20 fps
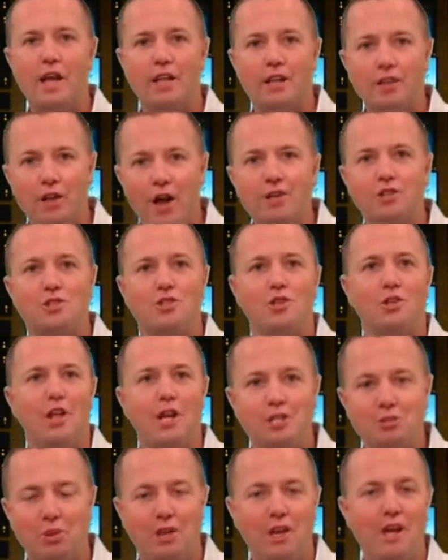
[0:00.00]
logical
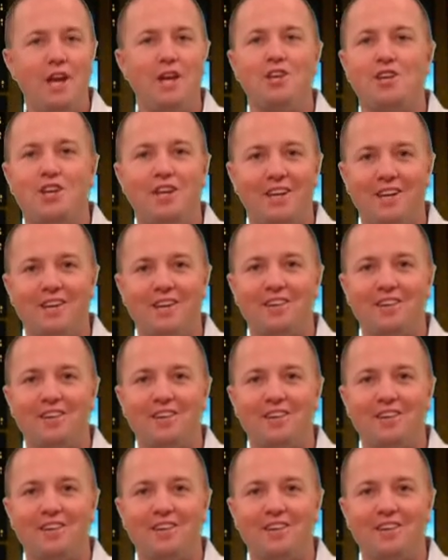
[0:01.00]
explanation,